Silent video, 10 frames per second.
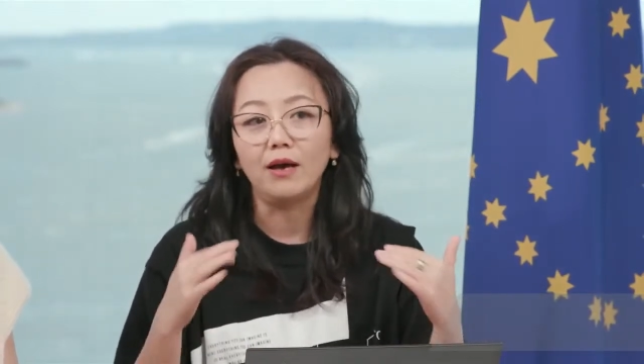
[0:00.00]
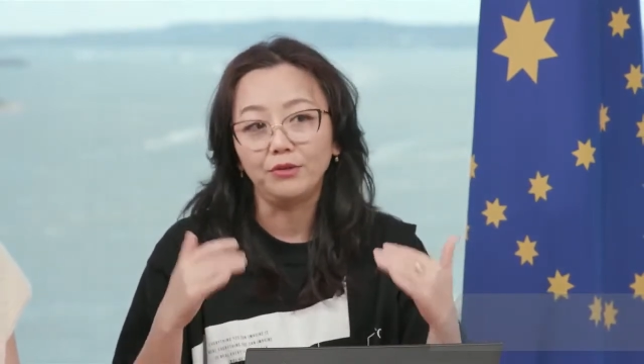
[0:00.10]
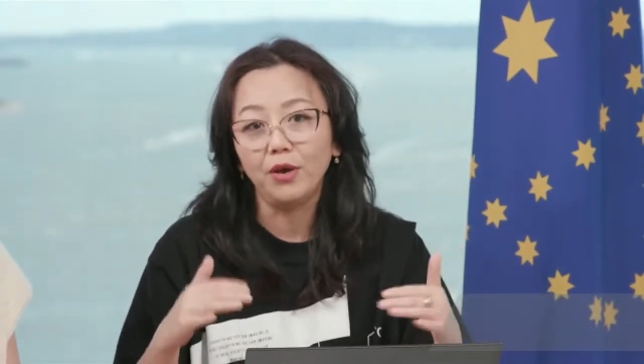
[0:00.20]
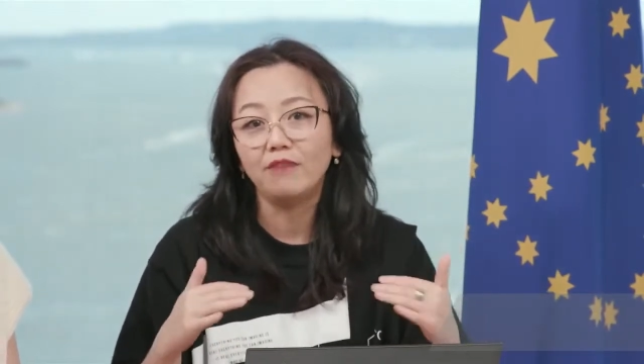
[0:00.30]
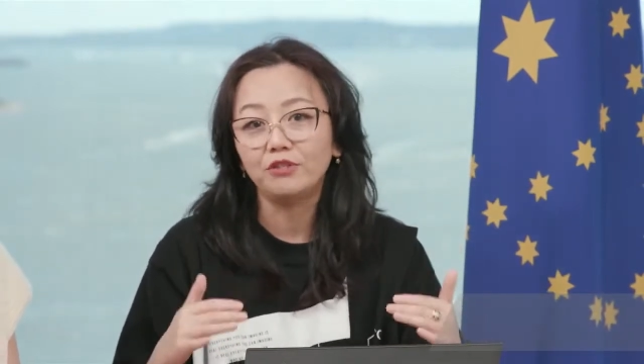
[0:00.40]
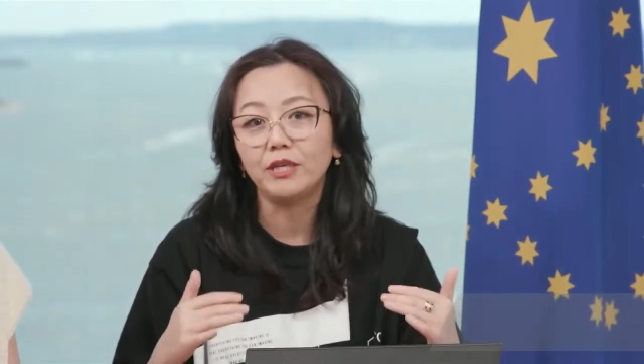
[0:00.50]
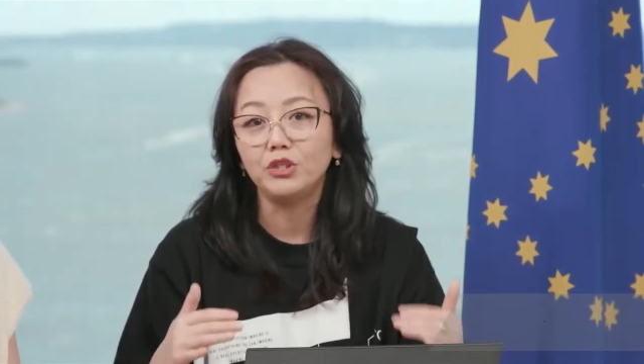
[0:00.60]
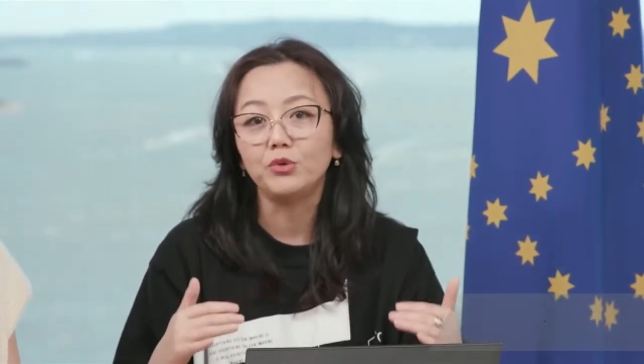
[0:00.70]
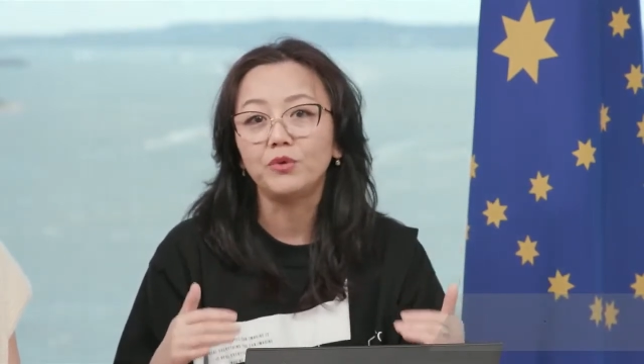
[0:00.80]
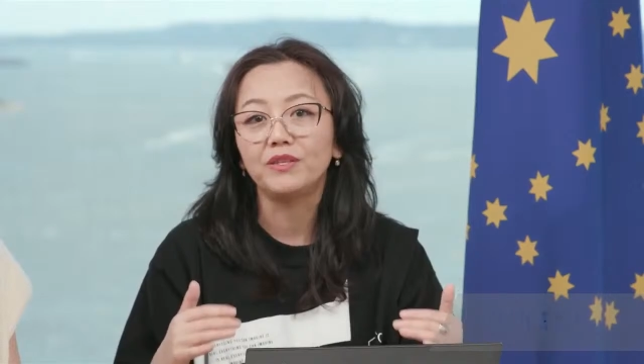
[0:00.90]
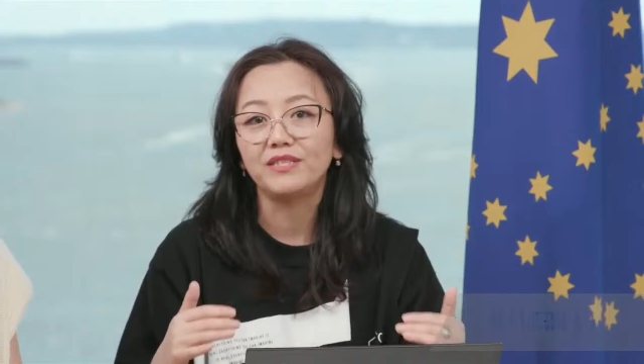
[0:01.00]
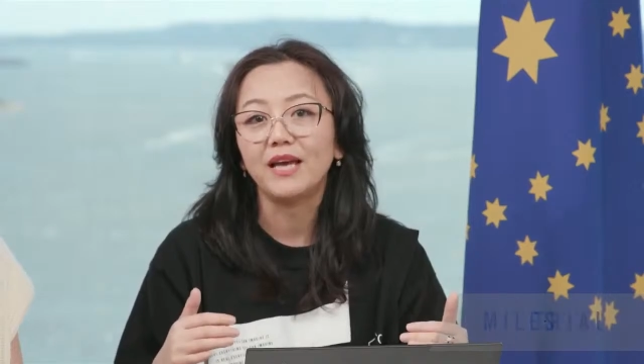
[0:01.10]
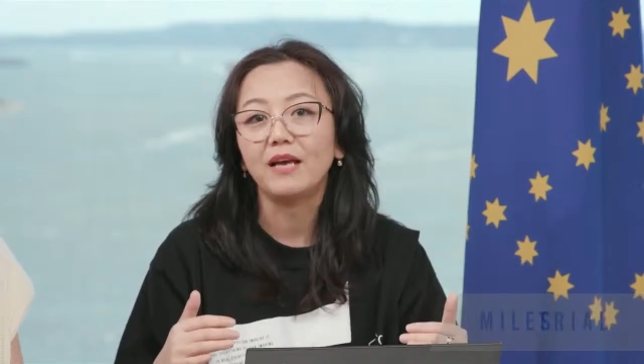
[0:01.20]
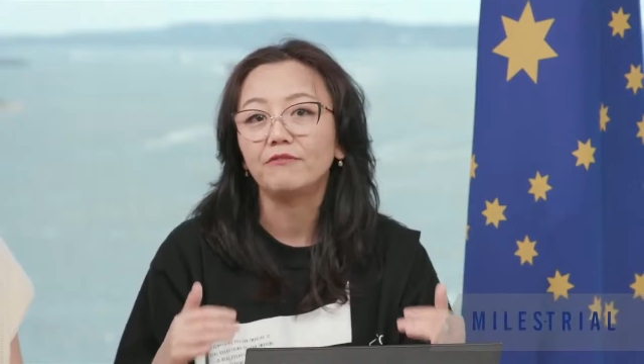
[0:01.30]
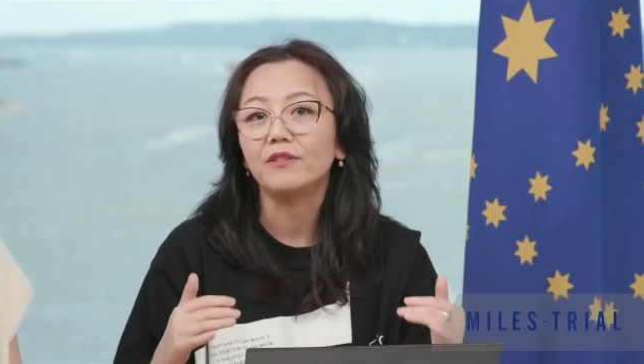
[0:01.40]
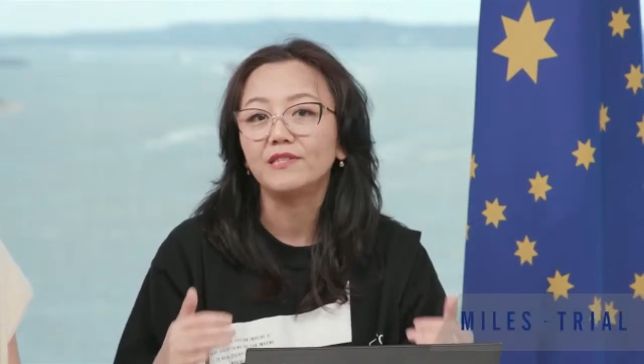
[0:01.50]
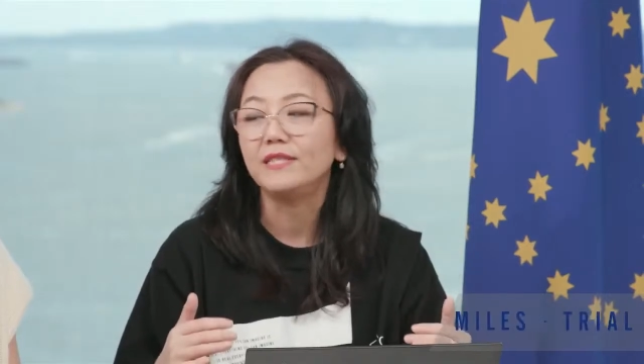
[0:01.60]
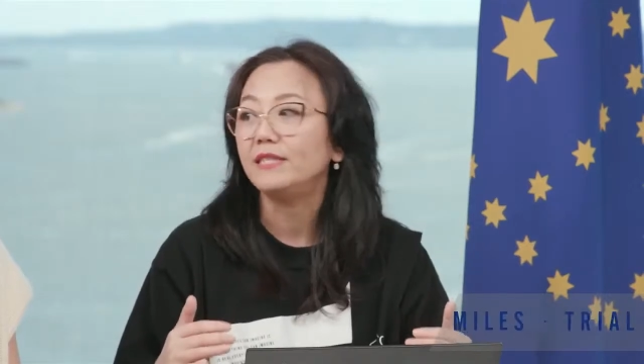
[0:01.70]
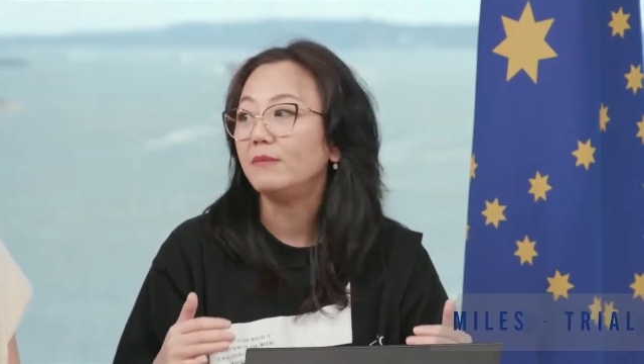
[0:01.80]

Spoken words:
you have to endure the attack from the CCP,